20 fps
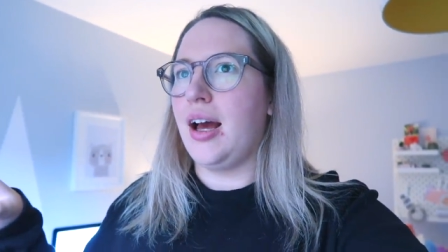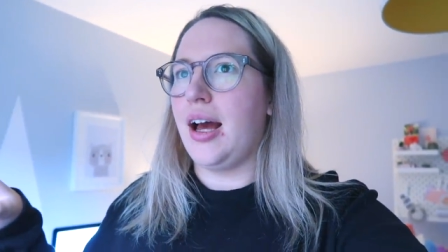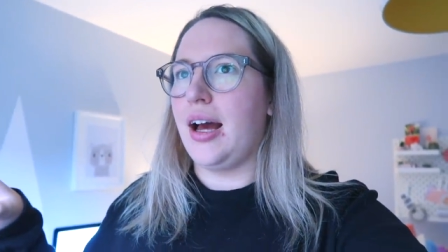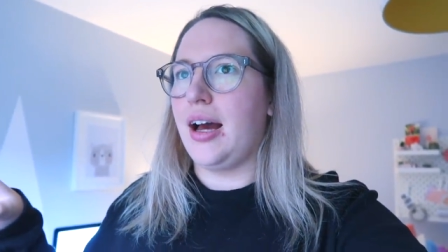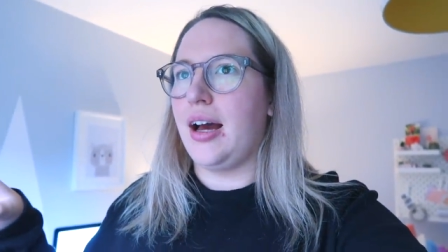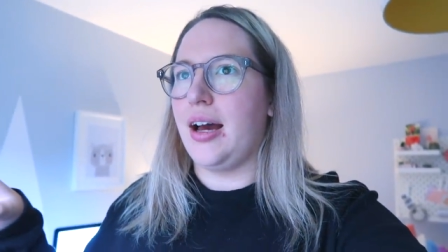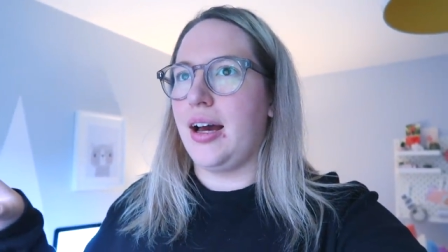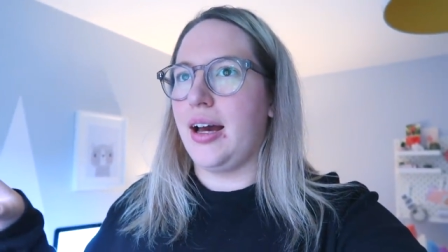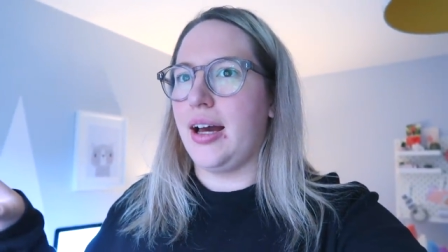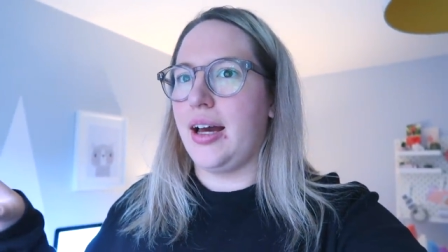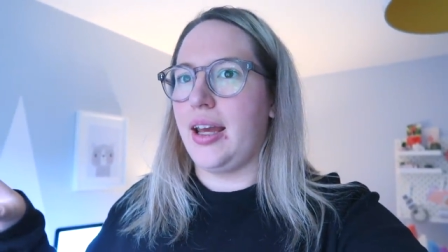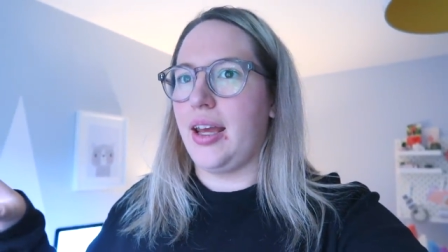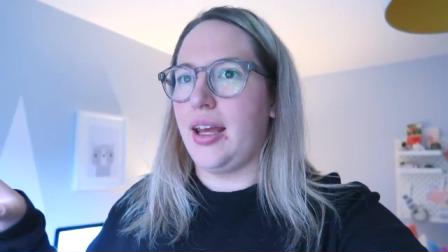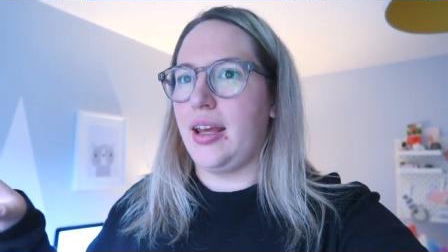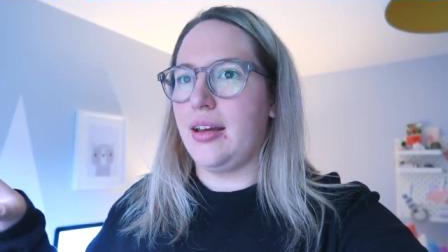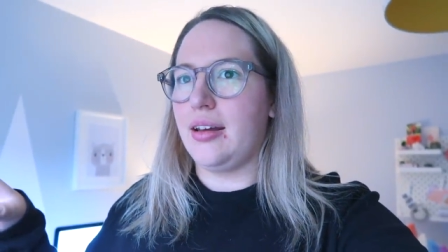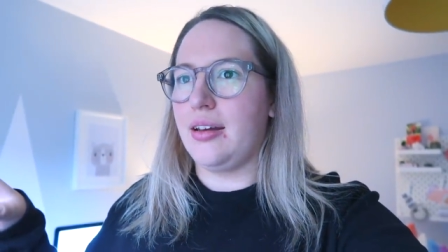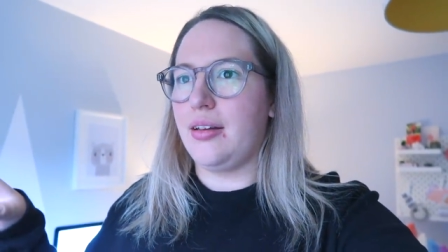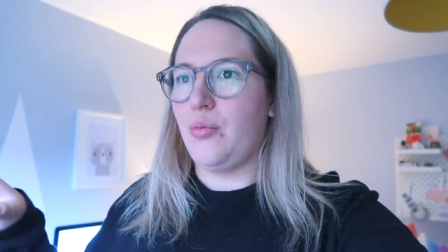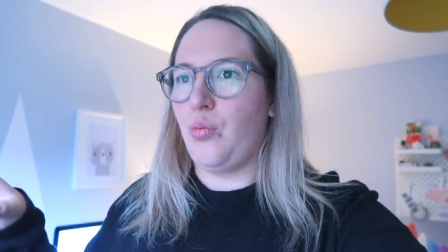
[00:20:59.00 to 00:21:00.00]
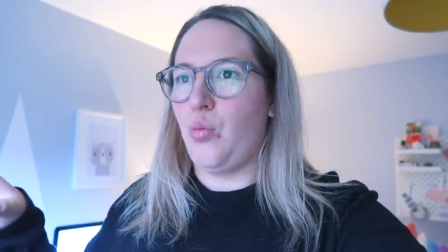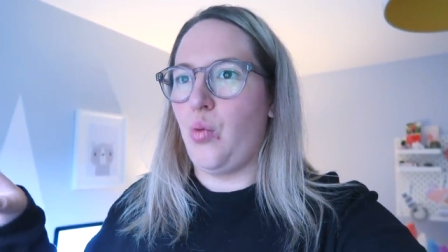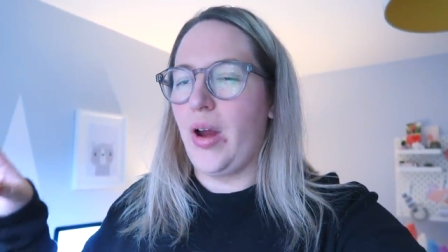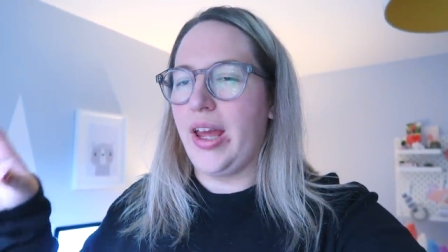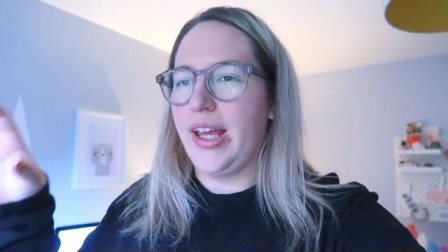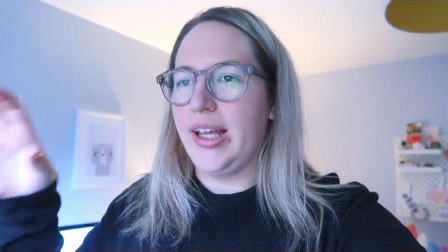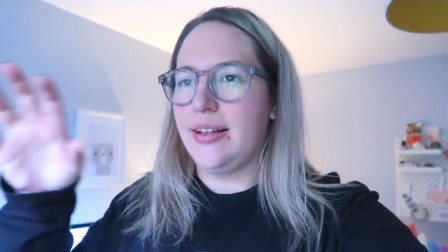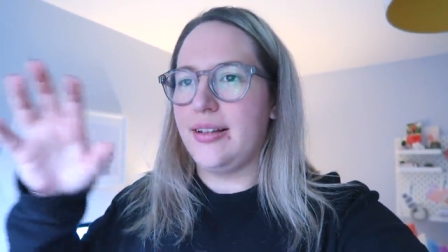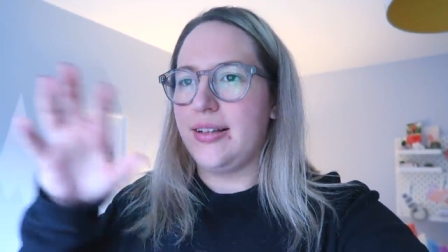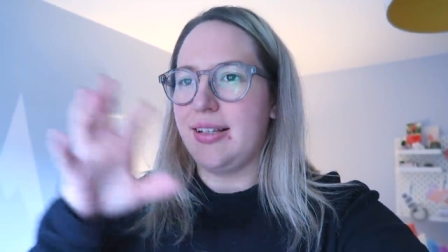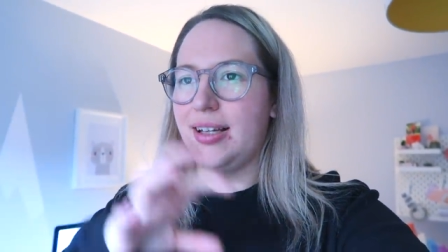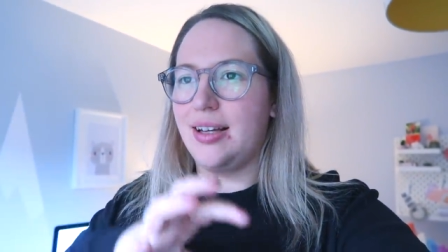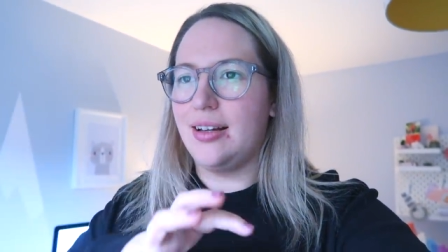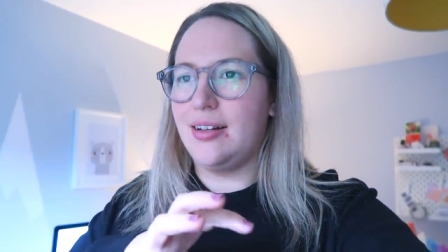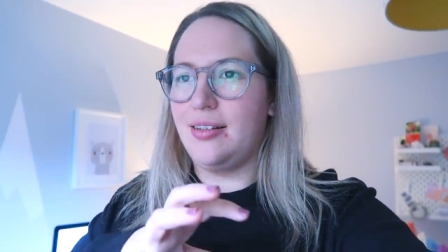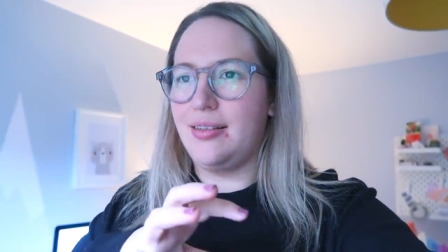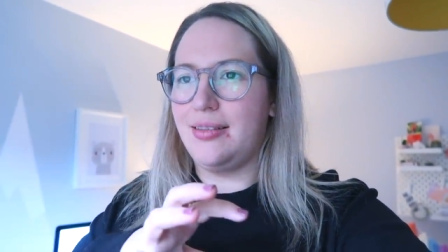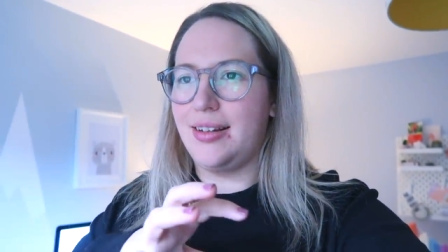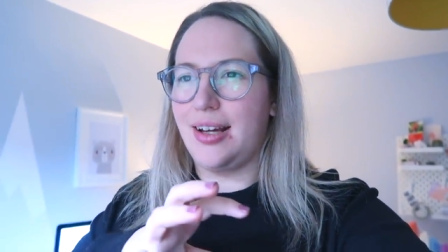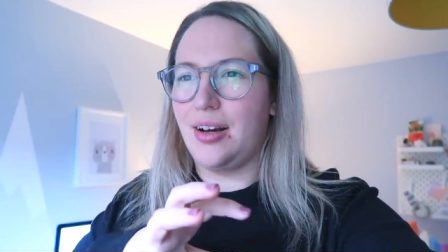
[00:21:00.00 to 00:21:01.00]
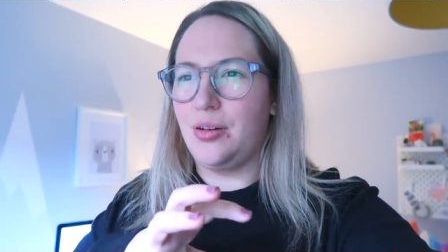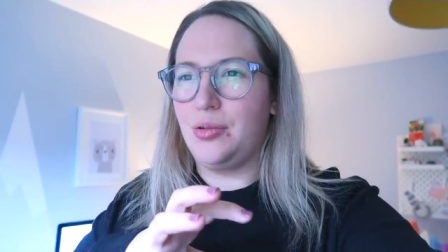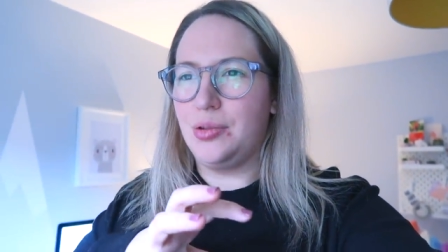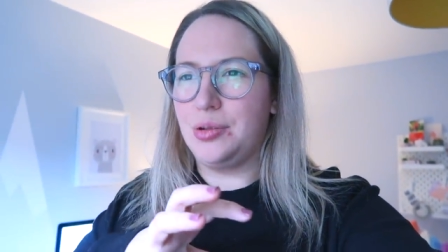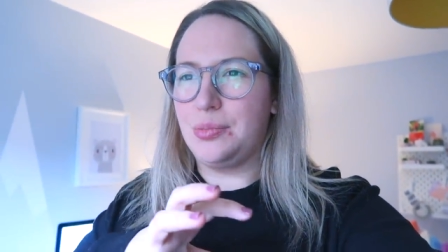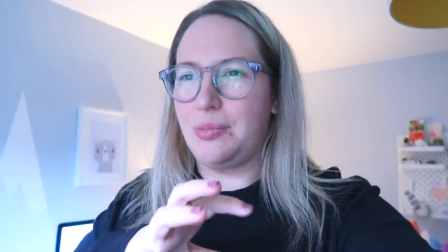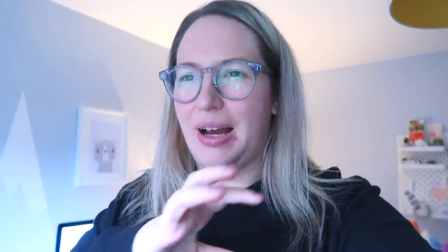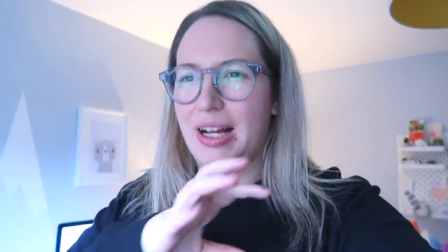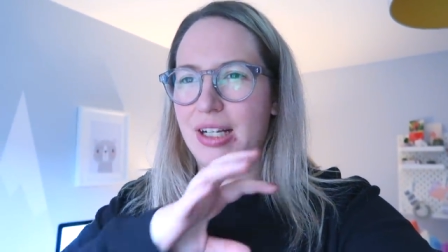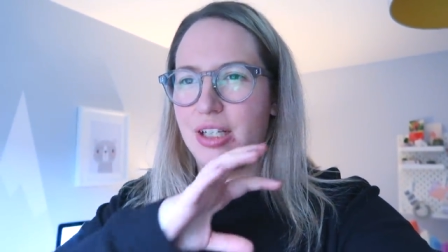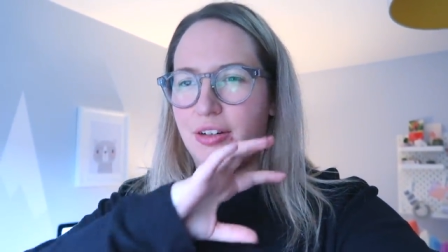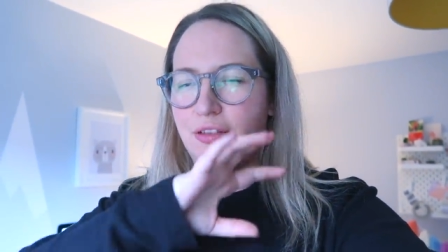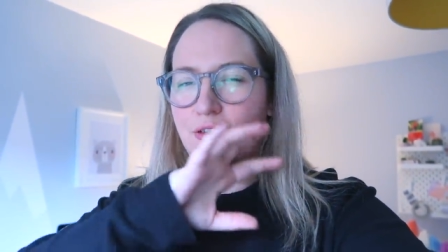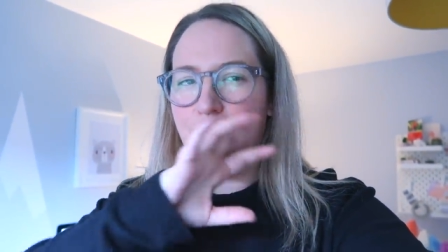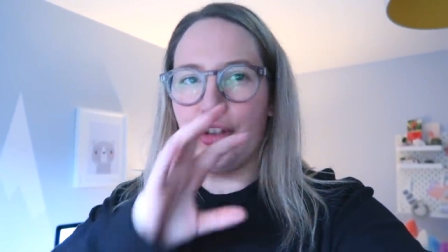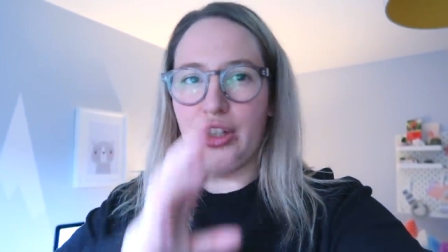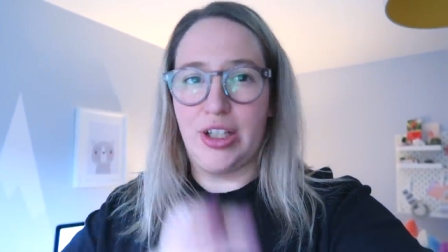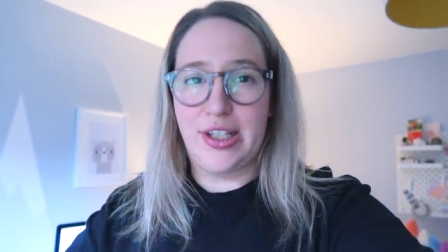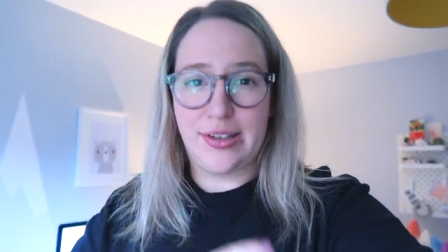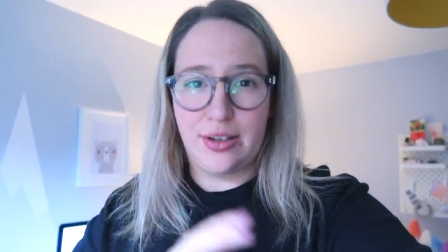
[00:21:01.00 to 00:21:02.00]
I wait until the old batch are fully